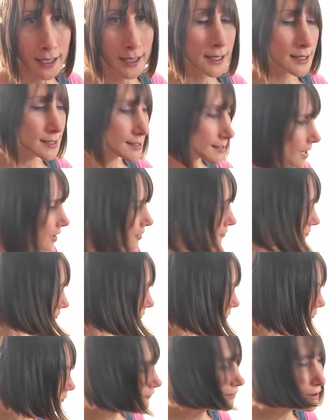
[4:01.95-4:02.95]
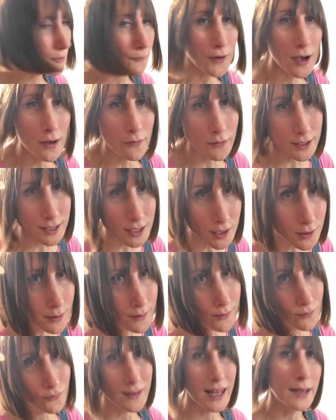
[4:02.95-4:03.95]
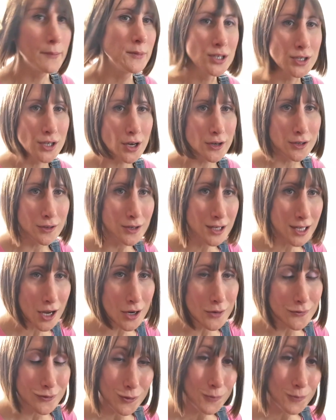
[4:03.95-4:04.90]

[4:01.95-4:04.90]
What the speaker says: So without further ado, let me show you the overall